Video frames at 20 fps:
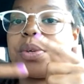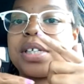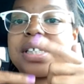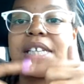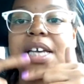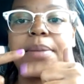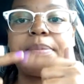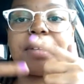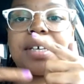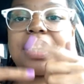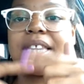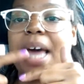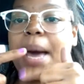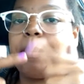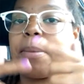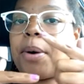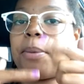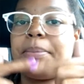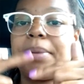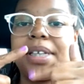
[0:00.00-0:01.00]
of doing
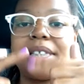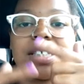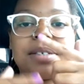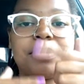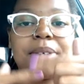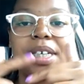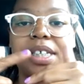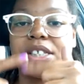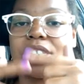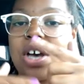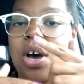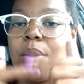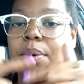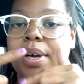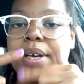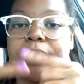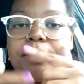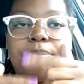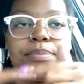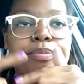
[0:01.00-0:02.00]
something, that momentum gets
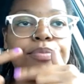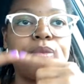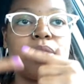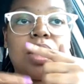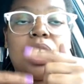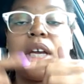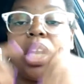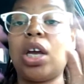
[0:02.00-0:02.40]
going,